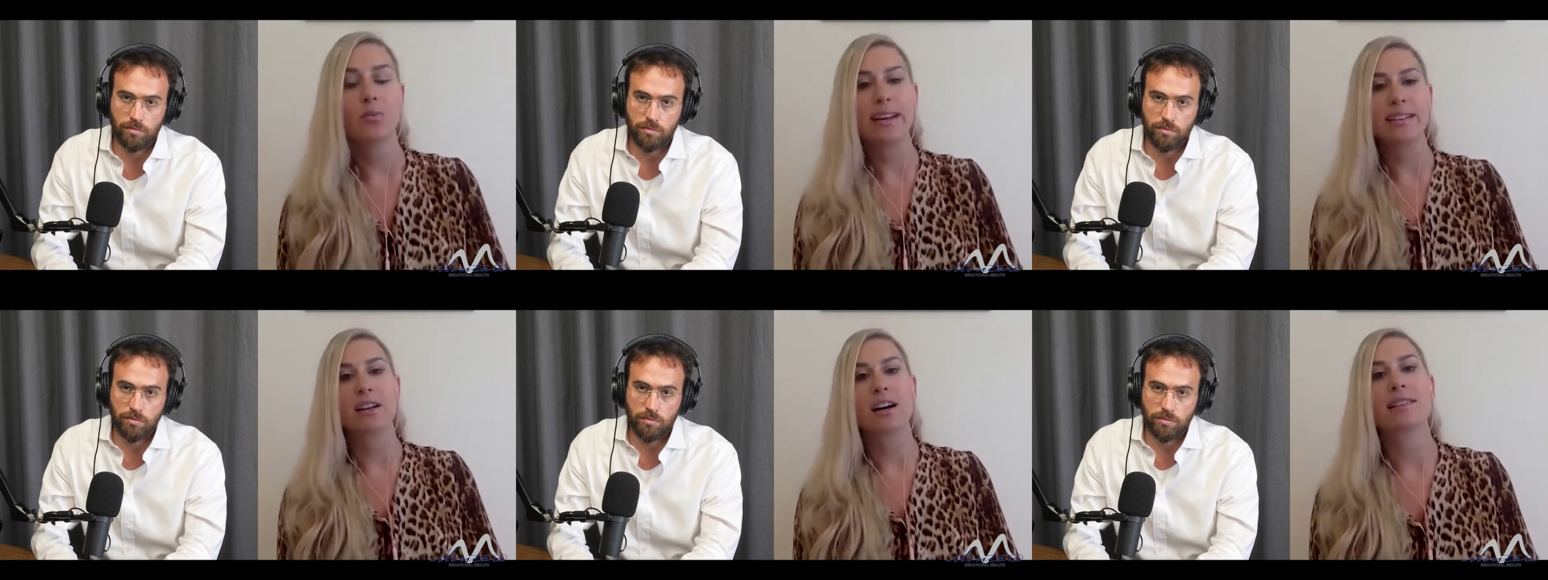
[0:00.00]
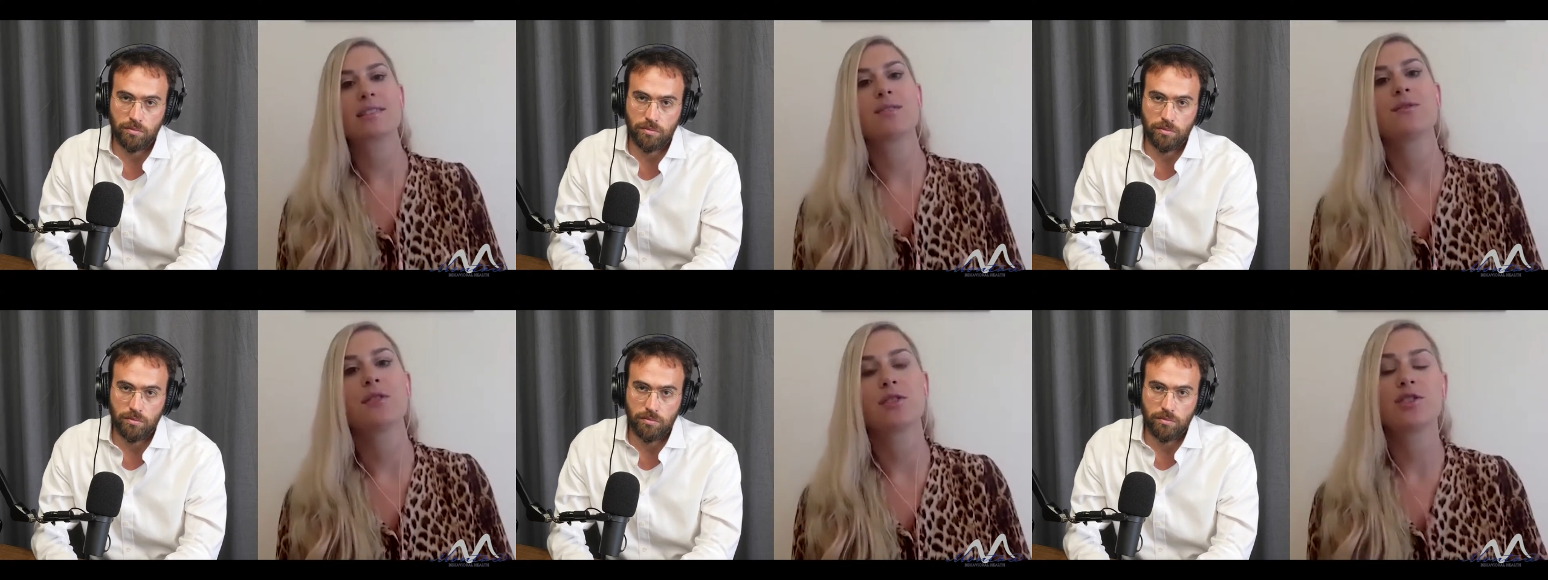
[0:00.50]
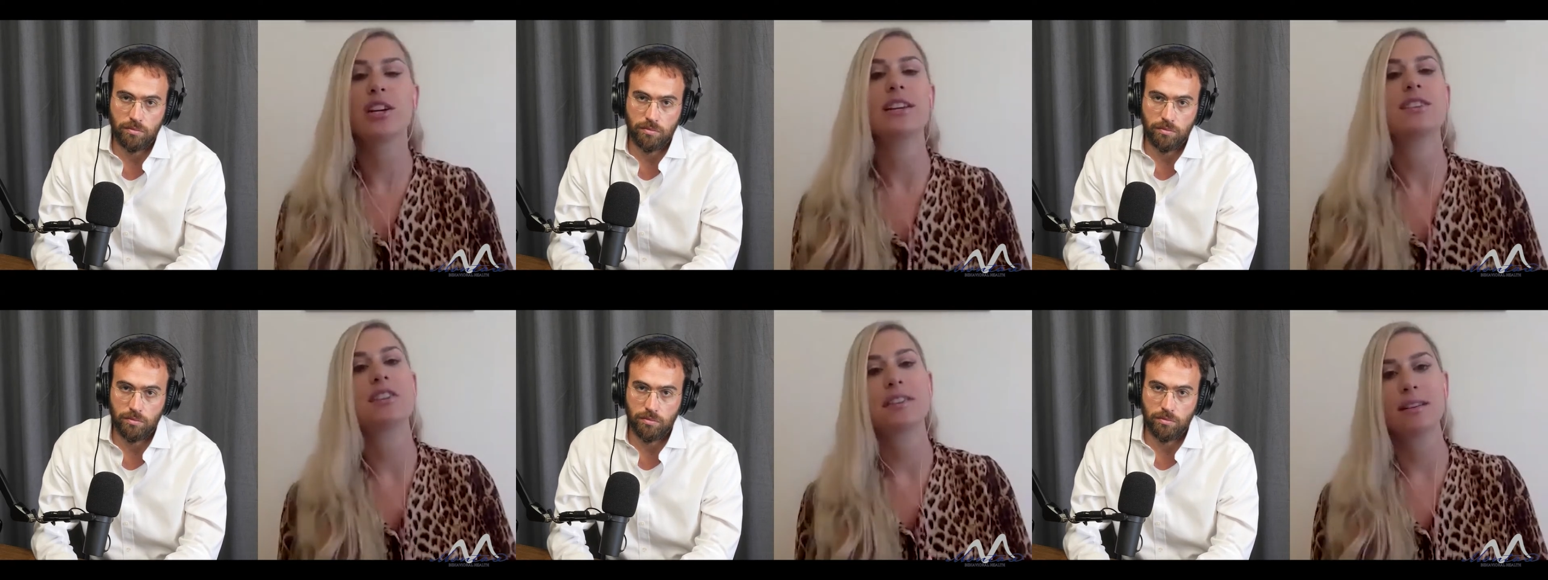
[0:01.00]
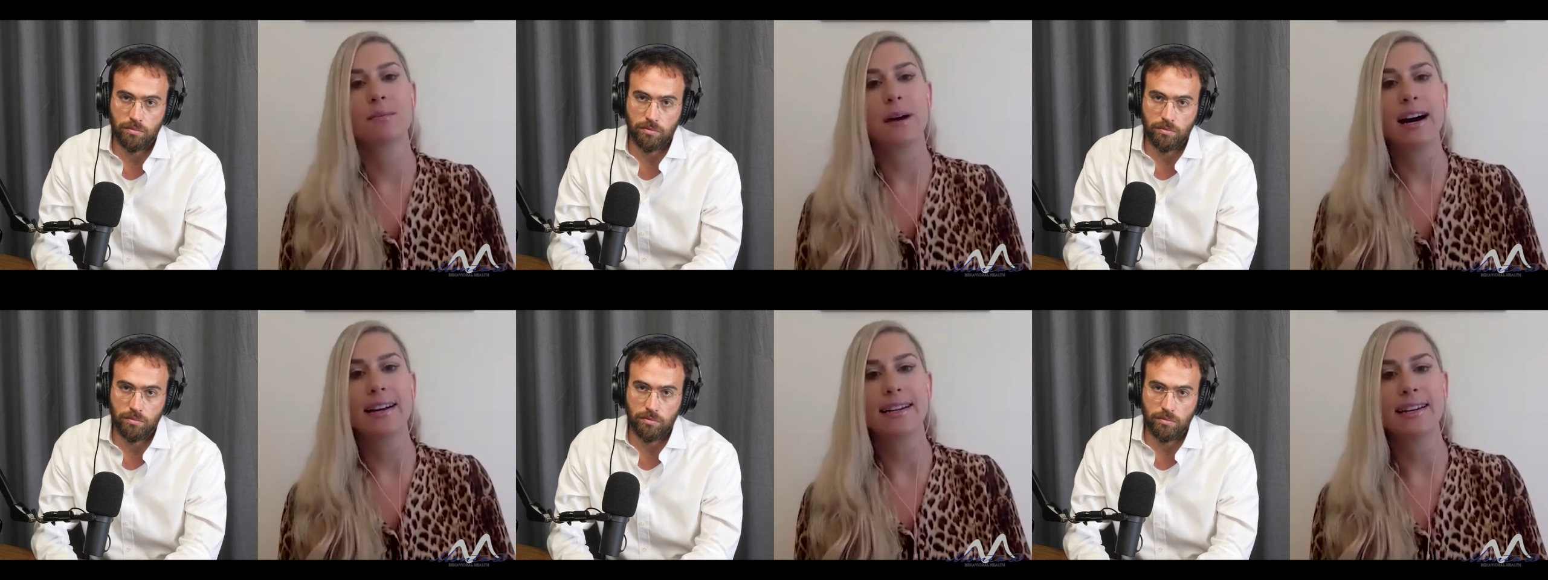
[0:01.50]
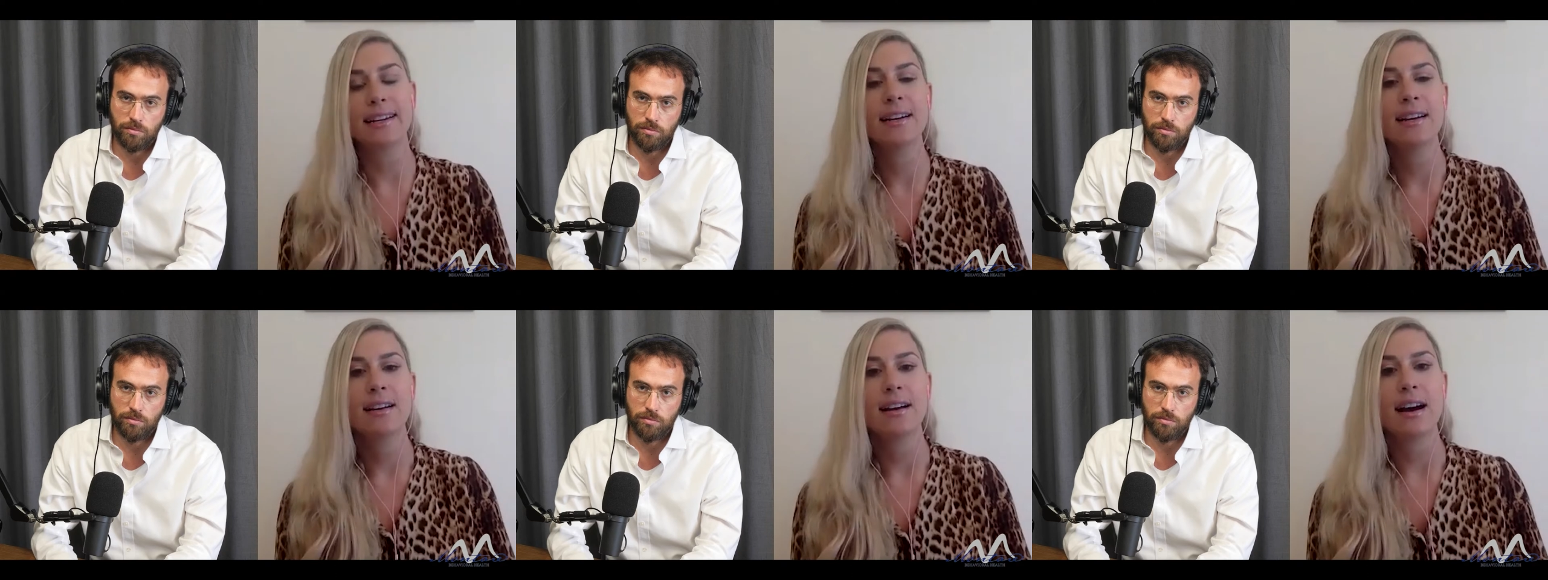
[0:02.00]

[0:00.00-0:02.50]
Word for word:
Speaker 1: weight loss or for changing their body.